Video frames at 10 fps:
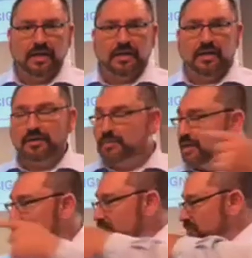and on
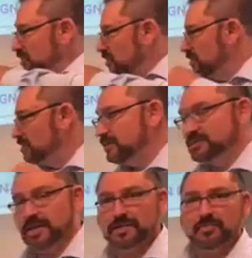my YouTube, they
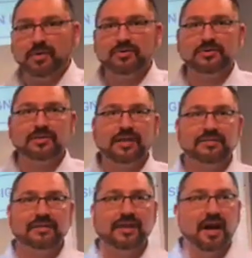tried to post it
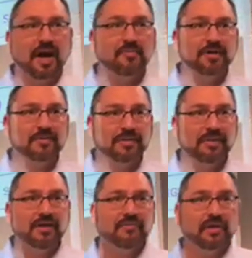as a comment,
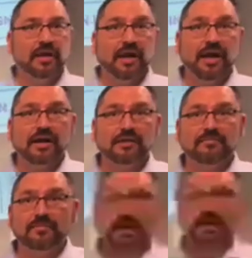but thankfully I had
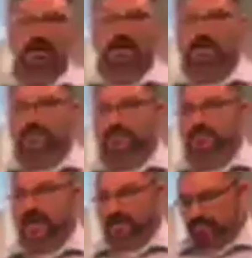it, uh, the
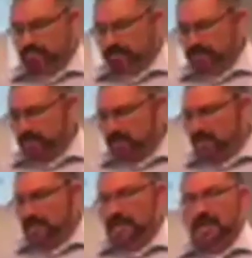comments moderated
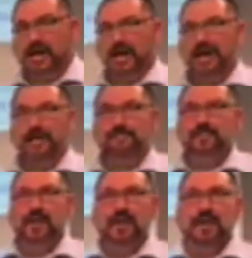uh,
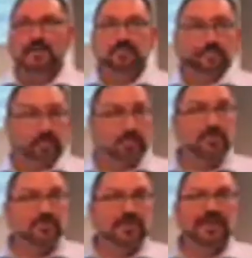as
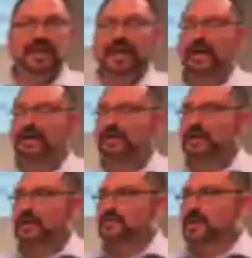approved, and
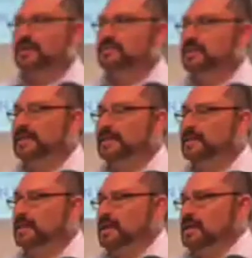they
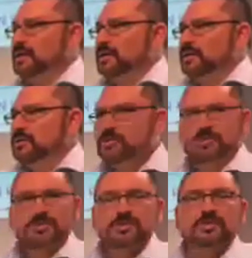said, "You
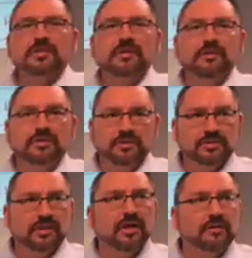should just kill
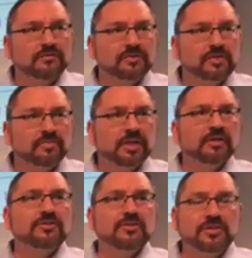yourselves
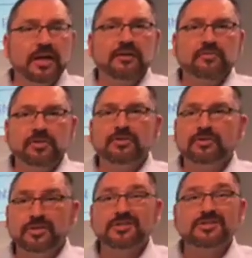because you're not real
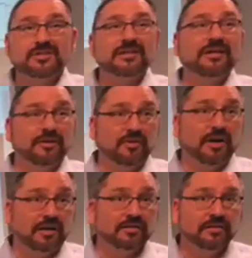Christians
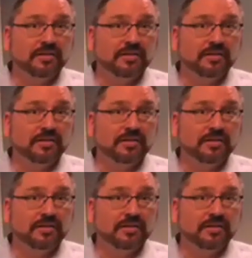anyway."